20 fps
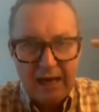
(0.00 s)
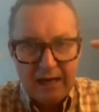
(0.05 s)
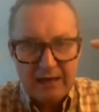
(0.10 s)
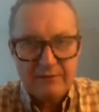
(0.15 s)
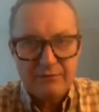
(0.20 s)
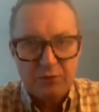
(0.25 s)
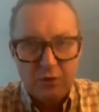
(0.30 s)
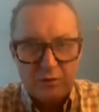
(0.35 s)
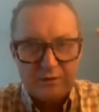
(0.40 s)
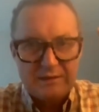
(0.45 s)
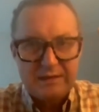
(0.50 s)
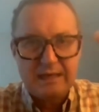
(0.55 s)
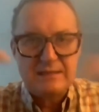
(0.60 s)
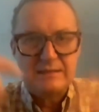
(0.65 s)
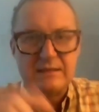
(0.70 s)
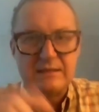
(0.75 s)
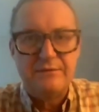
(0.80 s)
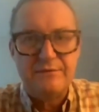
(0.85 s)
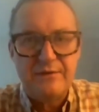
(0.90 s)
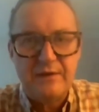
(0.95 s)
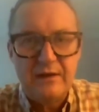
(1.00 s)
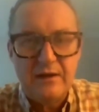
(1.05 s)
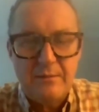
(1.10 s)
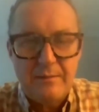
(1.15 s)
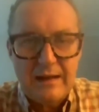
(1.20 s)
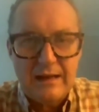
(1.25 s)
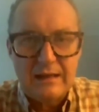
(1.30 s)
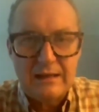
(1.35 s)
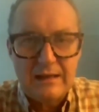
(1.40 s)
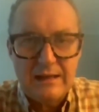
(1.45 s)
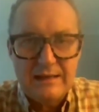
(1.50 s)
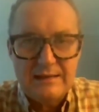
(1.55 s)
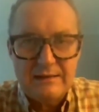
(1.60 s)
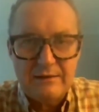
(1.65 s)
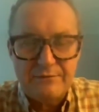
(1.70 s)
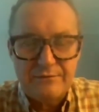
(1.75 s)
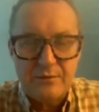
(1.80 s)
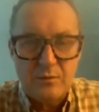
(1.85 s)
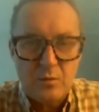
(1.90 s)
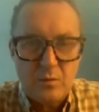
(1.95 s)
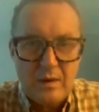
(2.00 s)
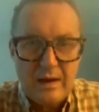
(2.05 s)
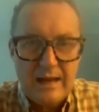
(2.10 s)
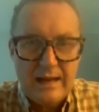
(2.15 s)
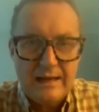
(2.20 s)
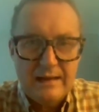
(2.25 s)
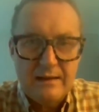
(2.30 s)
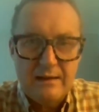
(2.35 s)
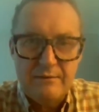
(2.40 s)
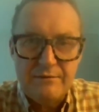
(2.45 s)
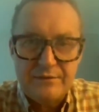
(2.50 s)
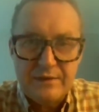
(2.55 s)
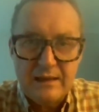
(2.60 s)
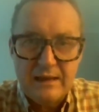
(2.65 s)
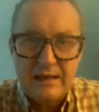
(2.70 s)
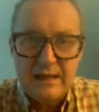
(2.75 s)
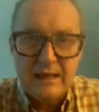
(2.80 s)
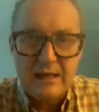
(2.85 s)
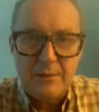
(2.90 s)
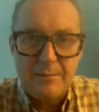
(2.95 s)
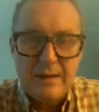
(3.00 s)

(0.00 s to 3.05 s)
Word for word: And of course, that's a fundamentally different way of thinking